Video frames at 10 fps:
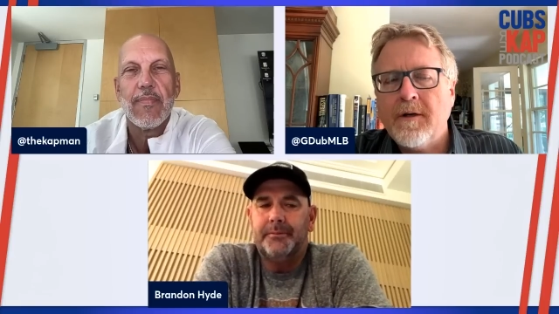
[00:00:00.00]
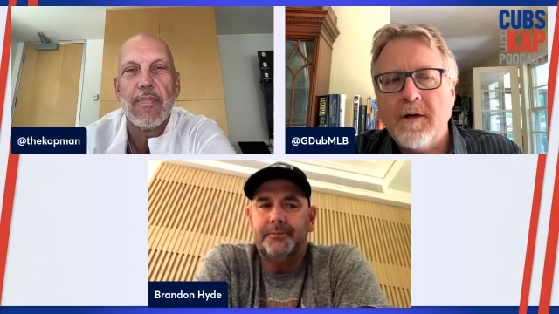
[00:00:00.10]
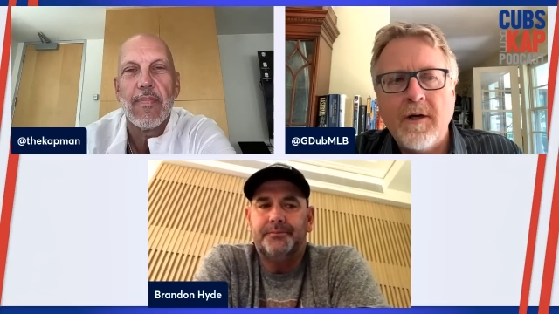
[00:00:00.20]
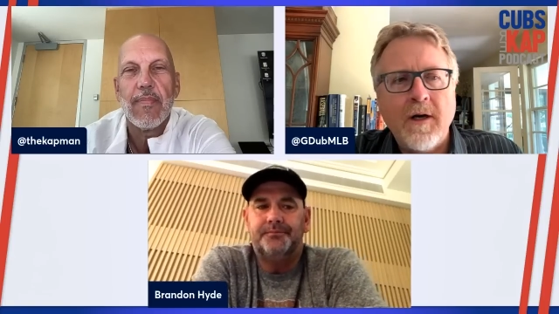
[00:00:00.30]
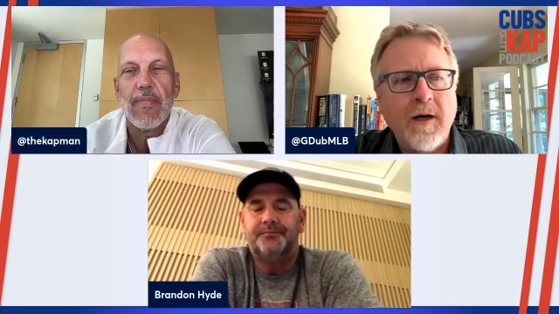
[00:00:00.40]

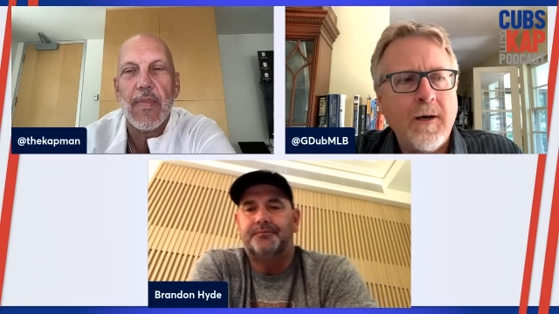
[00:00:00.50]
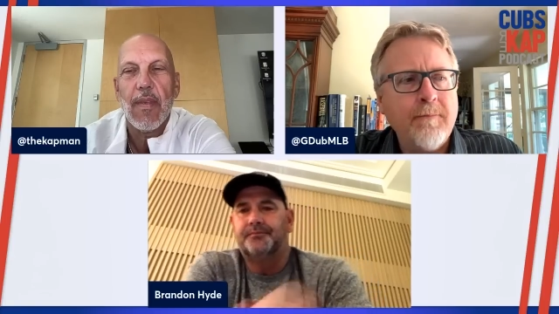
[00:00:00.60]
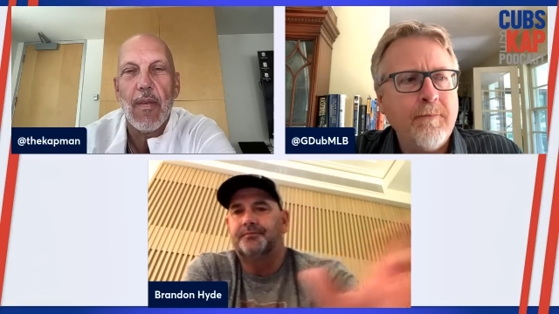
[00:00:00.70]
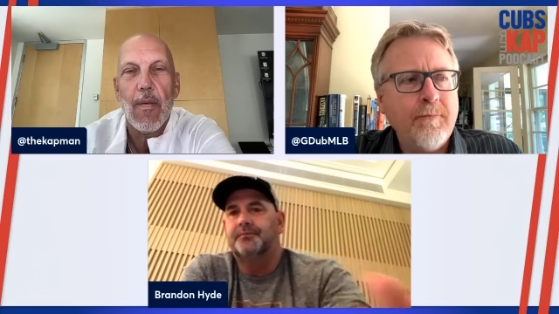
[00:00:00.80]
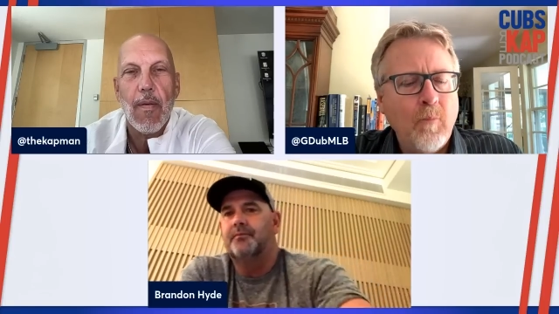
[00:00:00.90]
Speaker 1: Um,
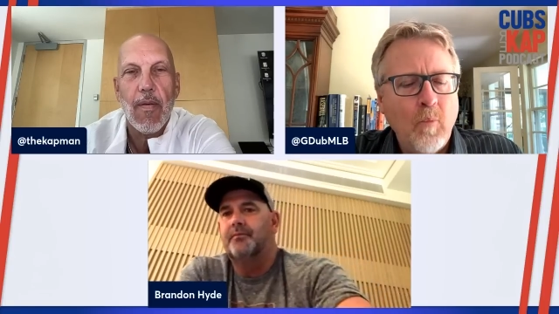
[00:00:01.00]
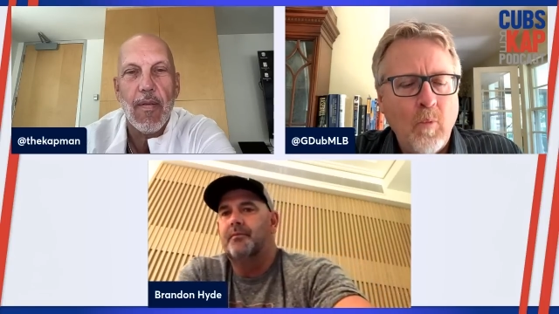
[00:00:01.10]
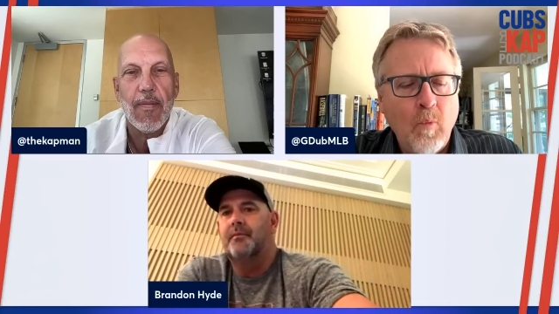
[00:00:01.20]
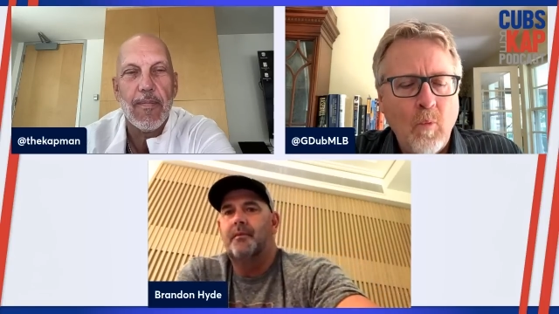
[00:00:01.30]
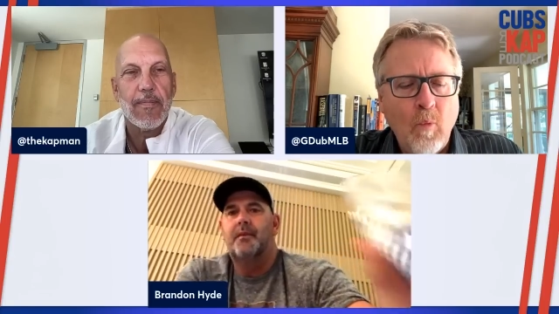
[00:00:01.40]

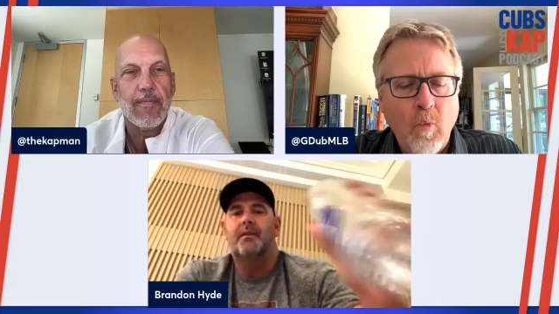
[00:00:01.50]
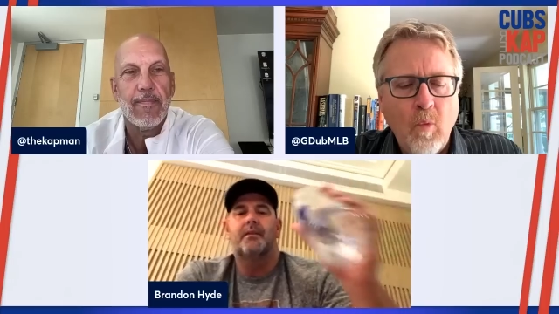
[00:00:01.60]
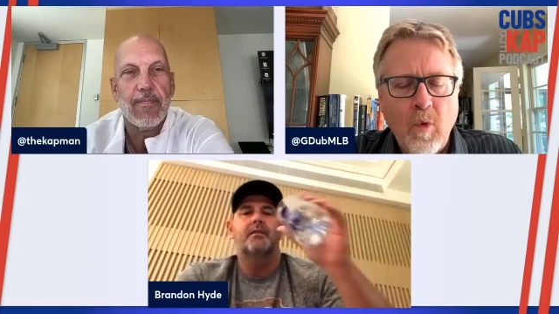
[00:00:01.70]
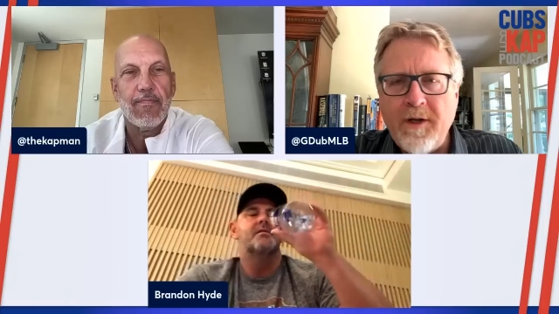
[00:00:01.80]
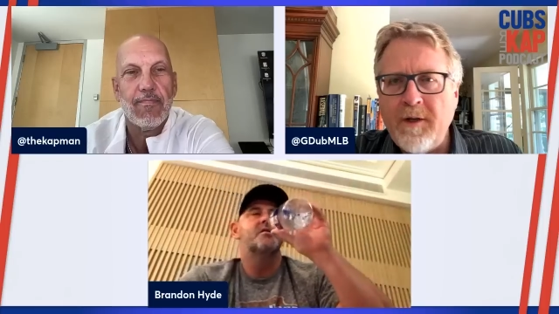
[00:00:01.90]

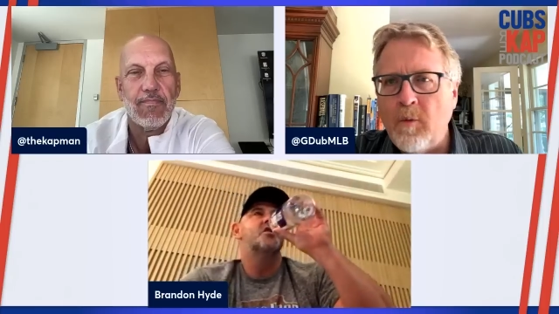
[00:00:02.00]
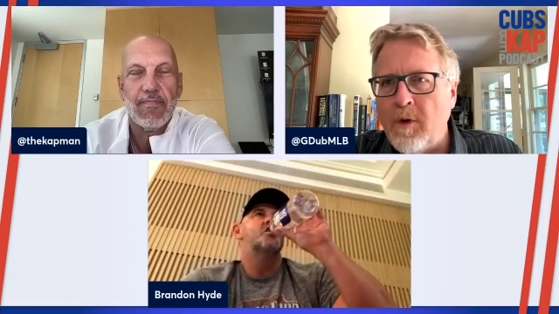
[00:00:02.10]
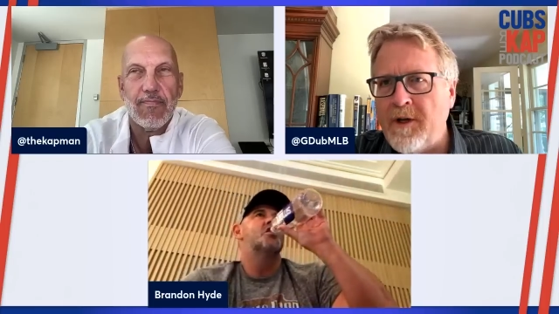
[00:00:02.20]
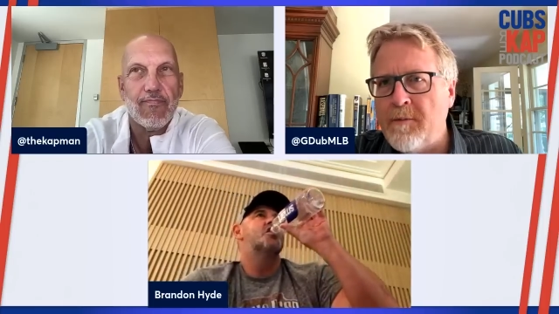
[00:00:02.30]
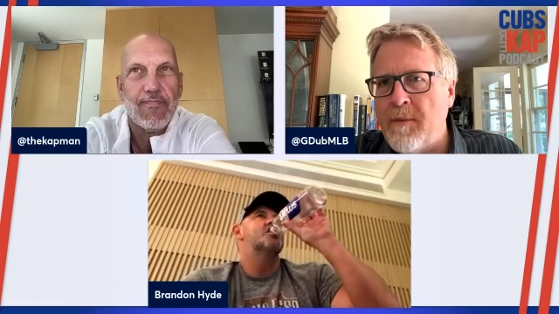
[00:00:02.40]
what do you what
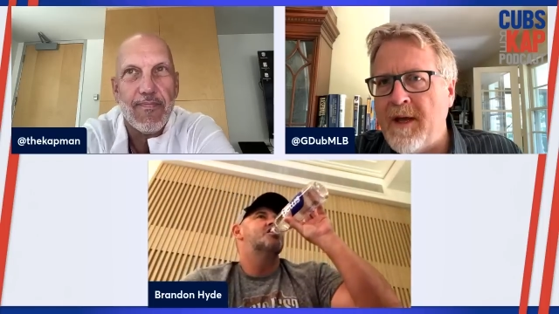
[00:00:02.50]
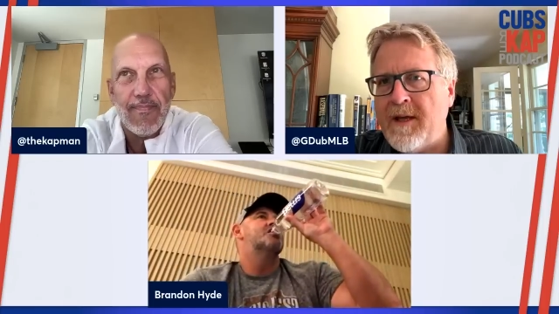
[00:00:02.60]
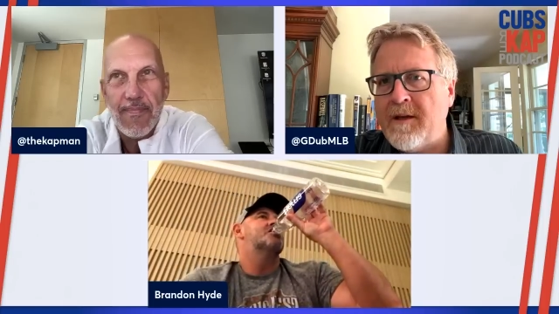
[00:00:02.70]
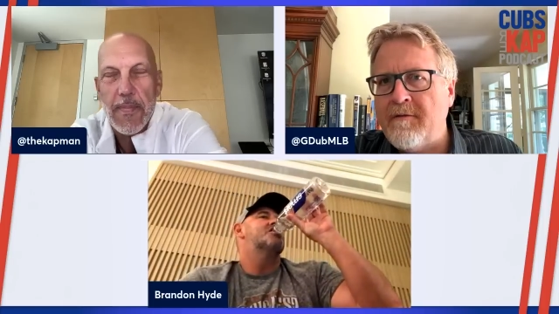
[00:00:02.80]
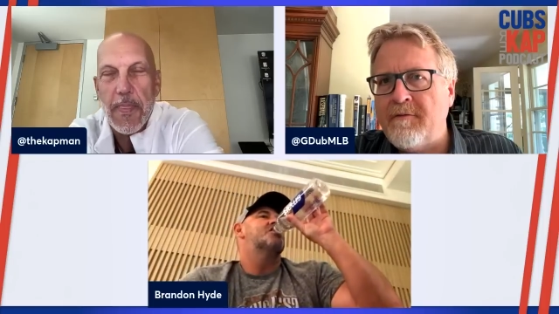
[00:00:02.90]
do you
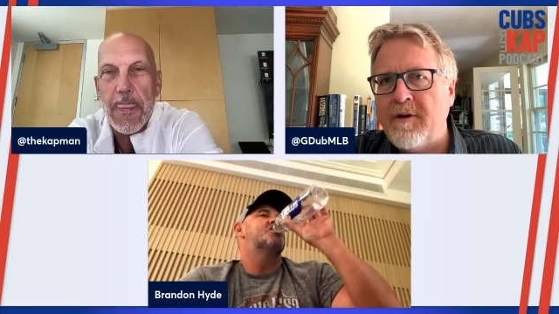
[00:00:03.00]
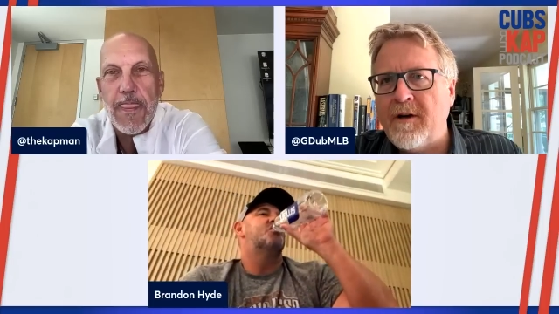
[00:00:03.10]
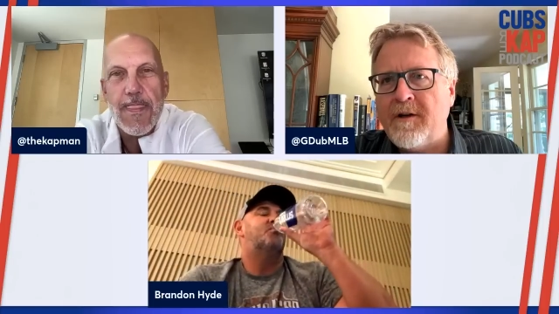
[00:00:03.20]
make of uh,